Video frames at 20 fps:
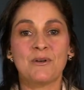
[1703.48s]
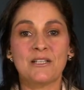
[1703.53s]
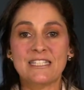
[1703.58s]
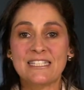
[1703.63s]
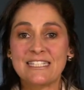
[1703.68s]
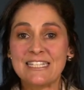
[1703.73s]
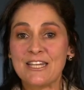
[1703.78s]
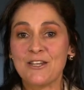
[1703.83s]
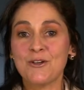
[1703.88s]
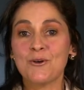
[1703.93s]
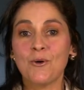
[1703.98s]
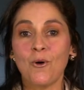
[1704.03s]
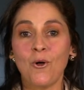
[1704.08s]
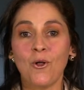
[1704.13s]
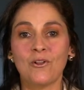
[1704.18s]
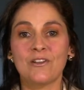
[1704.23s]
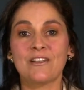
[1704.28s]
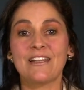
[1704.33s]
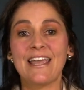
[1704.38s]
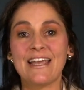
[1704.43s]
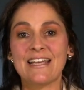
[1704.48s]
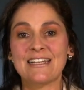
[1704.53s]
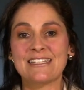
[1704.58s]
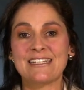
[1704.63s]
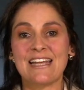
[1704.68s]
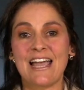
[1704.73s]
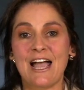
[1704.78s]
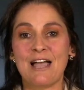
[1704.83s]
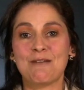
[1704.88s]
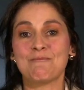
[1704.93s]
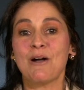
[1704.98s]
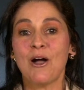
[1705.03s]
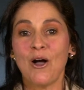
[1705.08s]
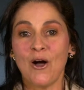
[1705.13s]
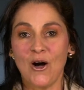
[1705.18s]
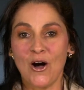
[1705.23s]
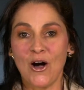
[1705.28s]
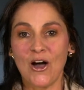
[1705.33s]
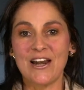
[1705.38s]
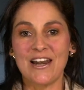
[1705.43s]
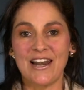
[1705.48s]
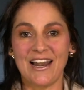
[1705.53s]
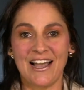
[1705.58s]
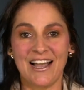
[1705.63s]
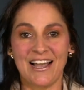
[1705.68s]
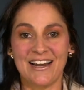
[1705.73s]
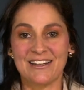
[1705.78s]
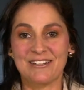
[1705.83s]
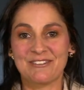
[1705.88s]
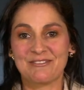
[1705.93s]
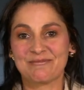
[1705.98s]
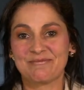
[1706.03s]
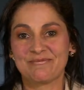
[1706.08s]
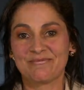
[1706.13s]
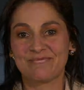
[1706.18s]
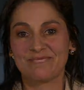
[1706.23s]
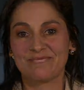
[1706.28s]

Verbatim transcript: We'll see you all next time online.